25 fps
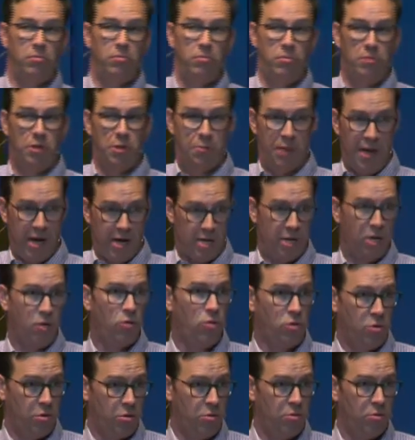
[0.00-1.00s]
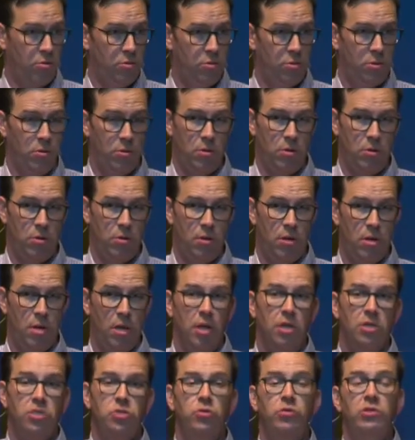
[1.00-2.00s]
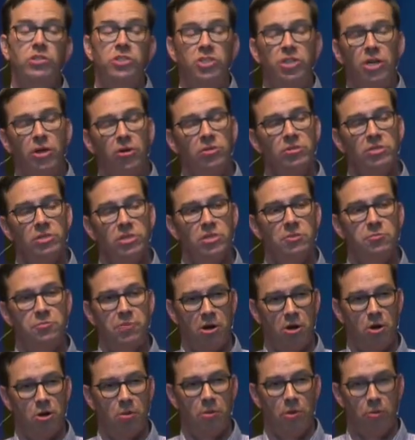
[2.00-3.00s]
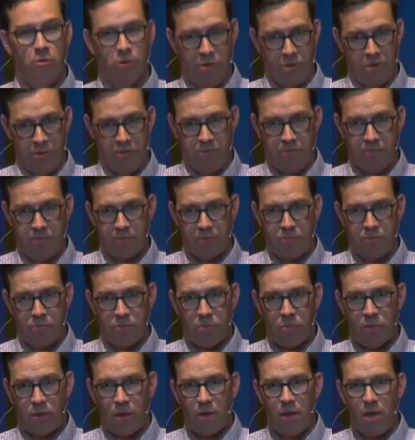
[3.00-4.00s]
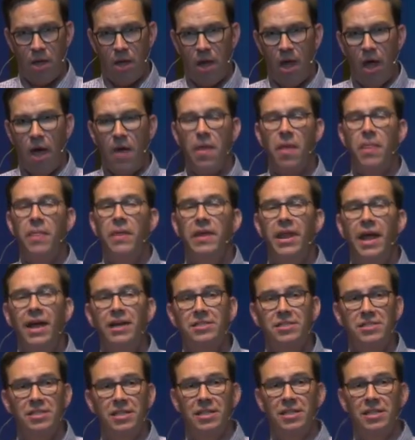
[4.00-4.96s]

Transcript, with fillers: the pecking order. So he shares this parable with him. And then the next thing